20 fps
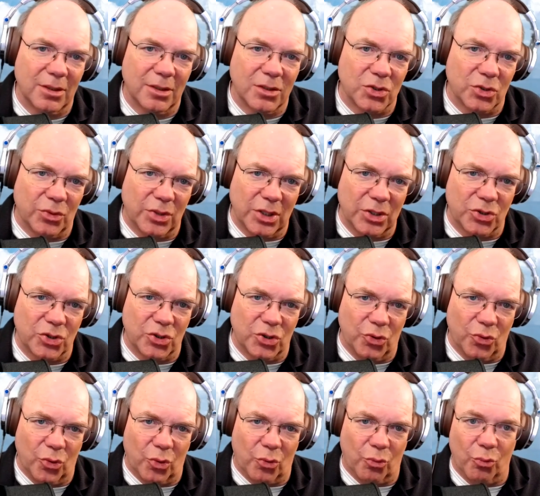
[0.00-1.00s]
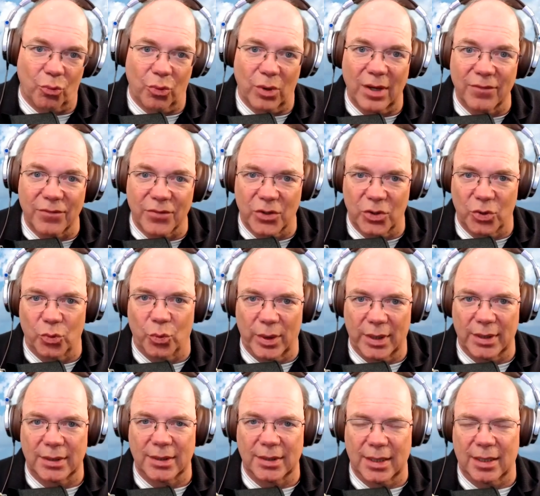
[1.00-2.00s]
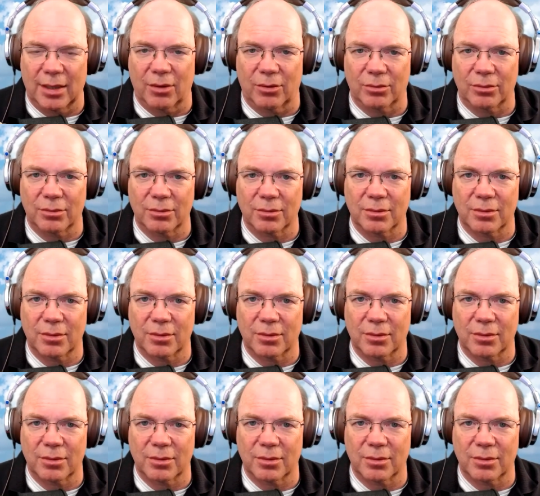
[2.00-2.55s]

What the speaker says: so that your revenue went down.